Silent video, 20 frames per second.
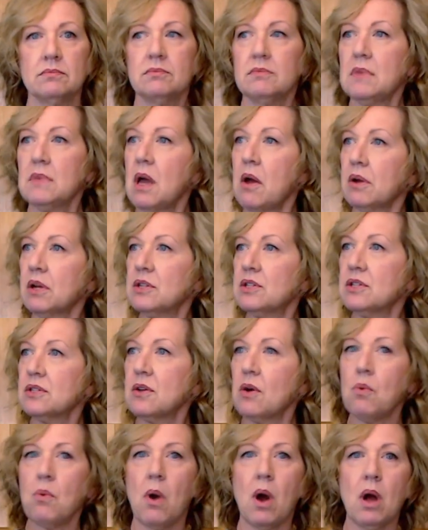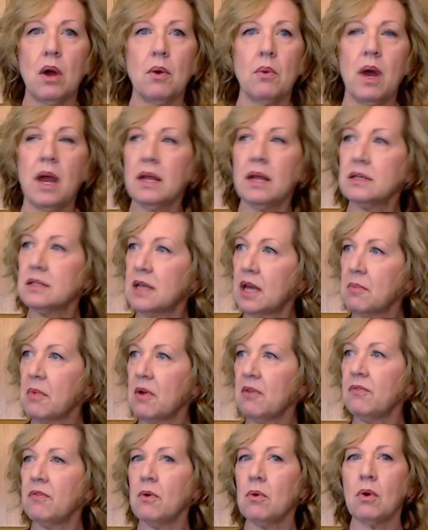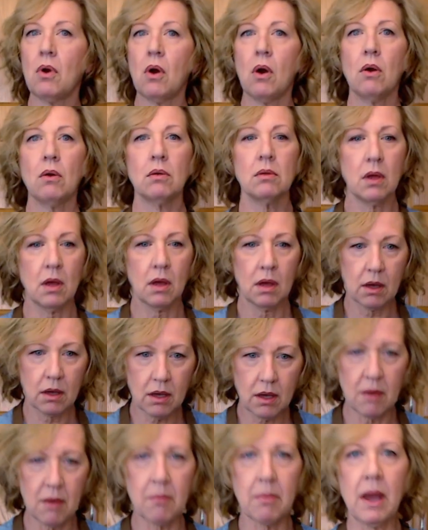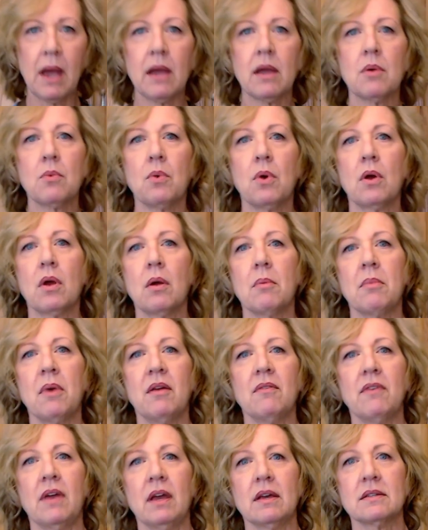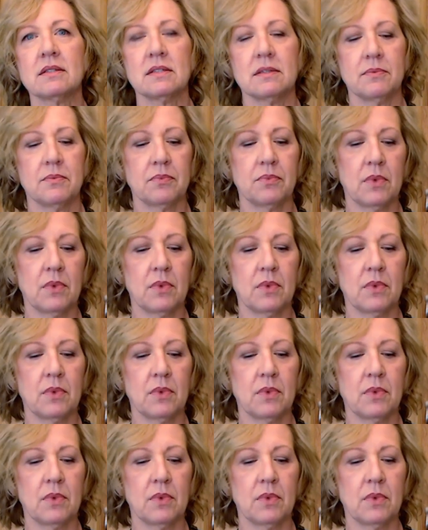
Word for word: Now I can just go walk away, take my phone call, come back and work on my vase.